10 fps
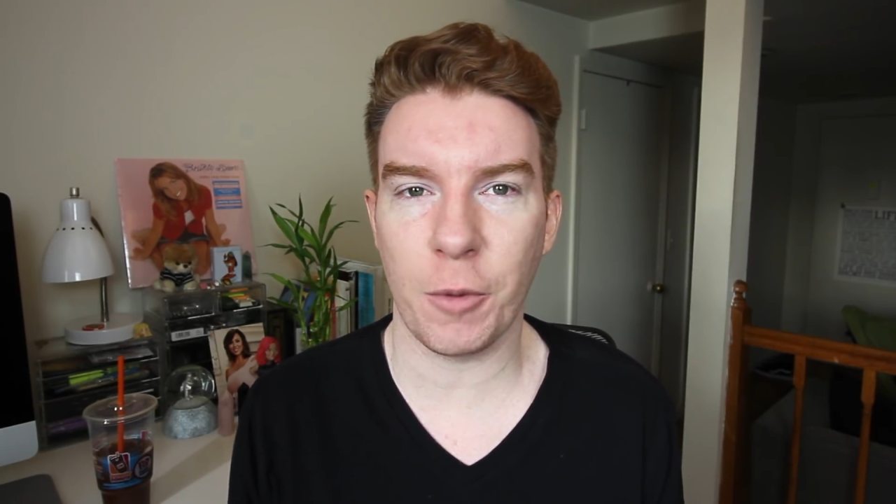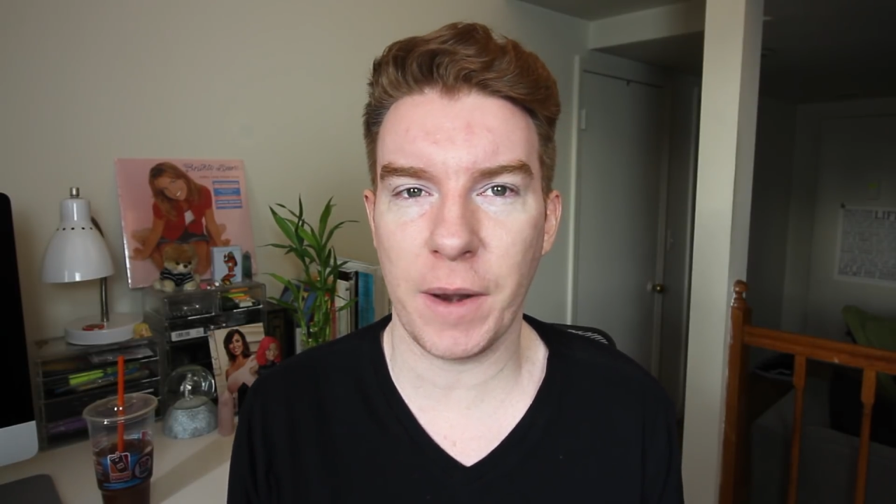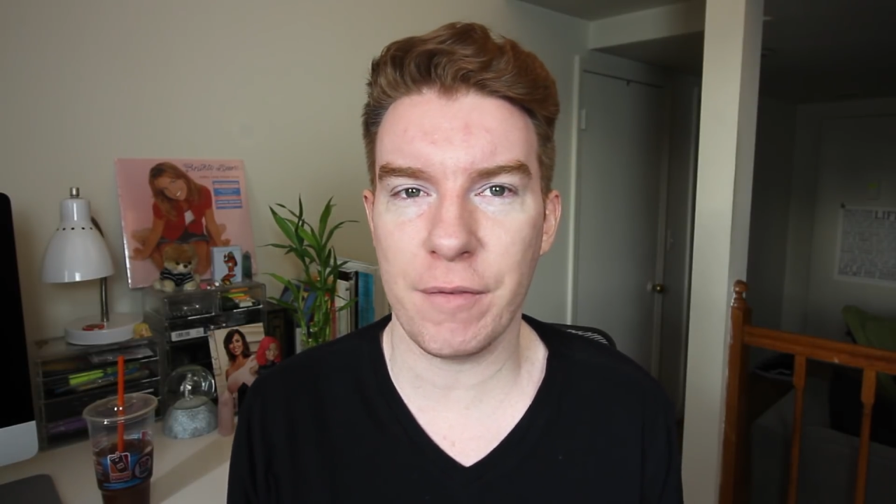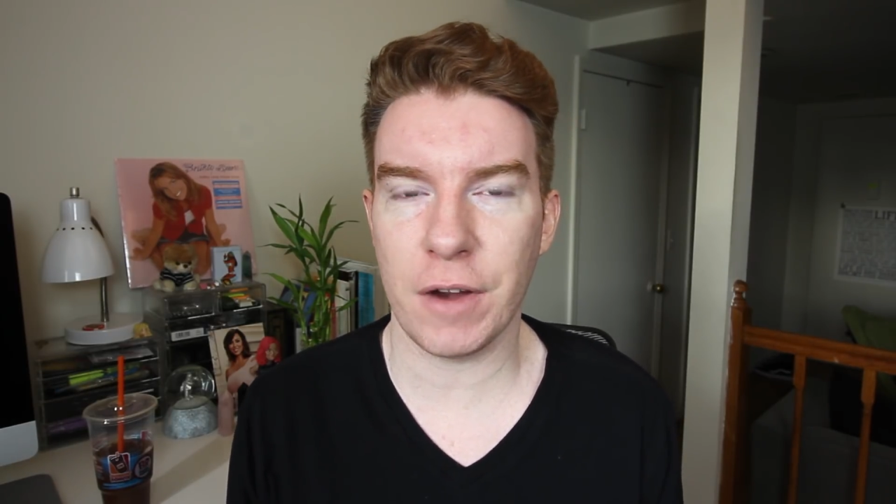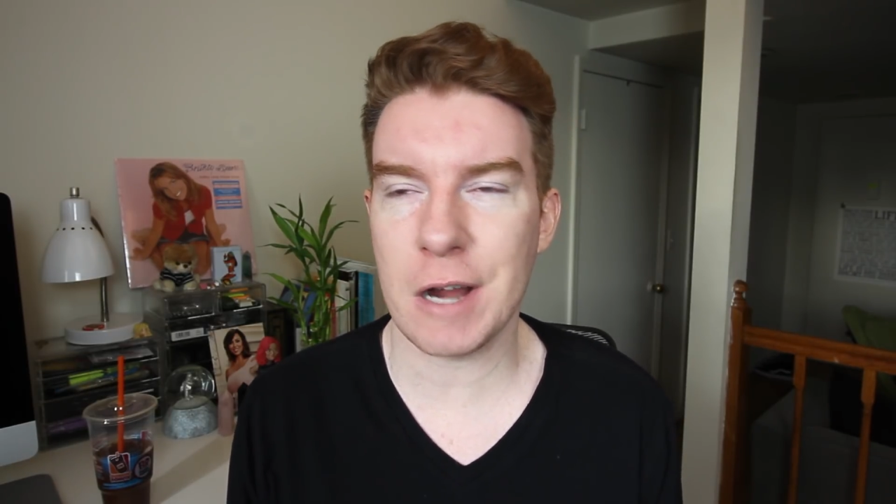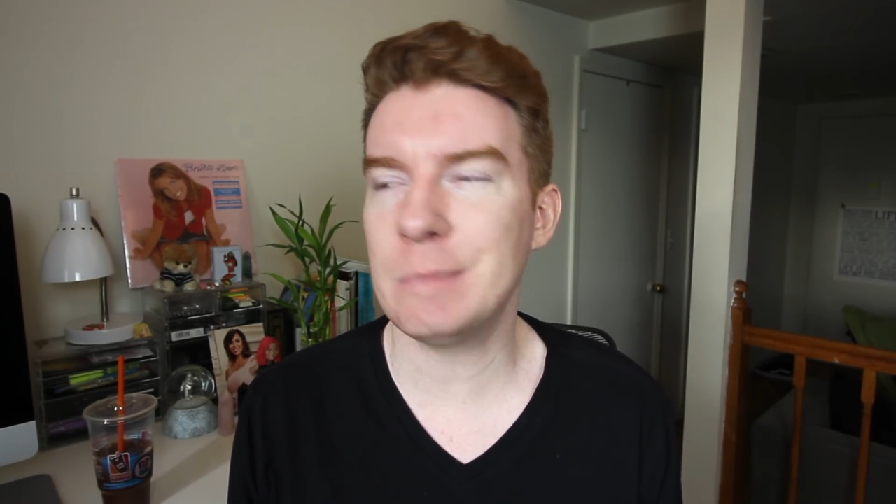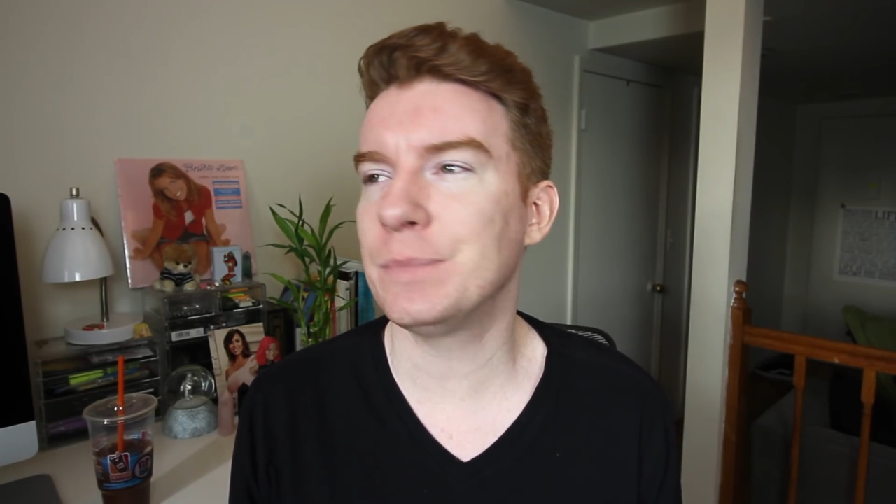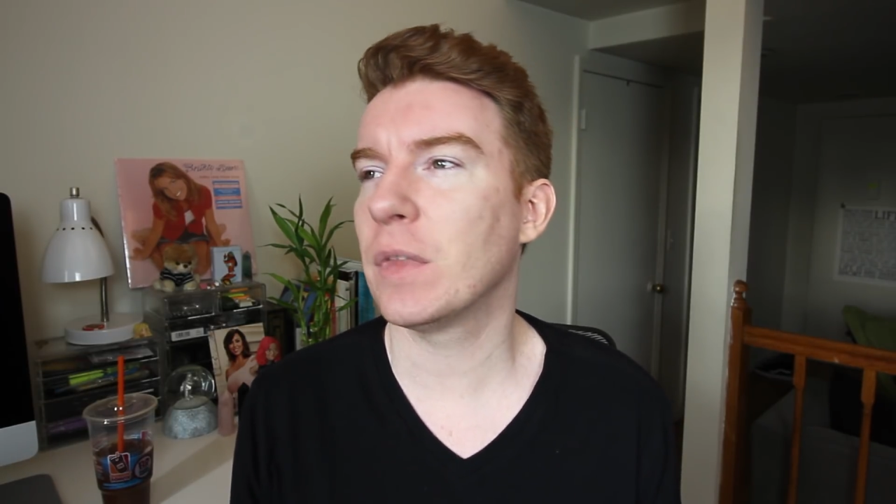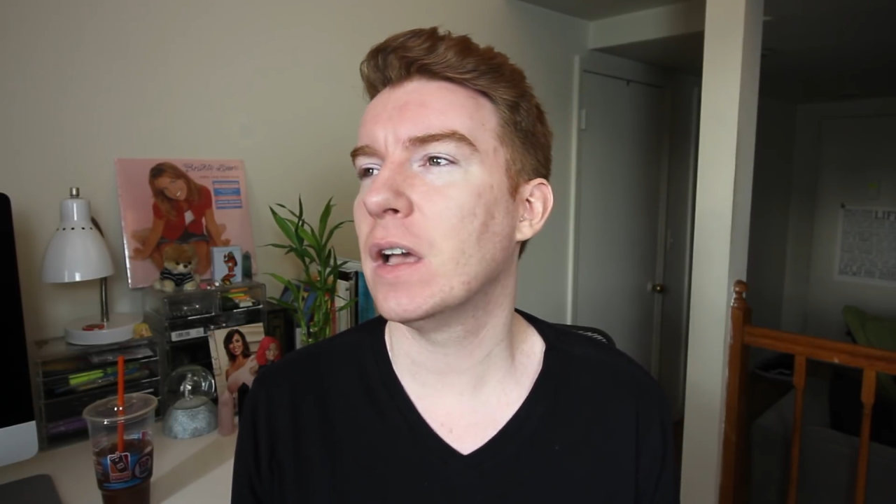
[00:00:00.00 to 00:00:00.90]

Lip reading: or whatever.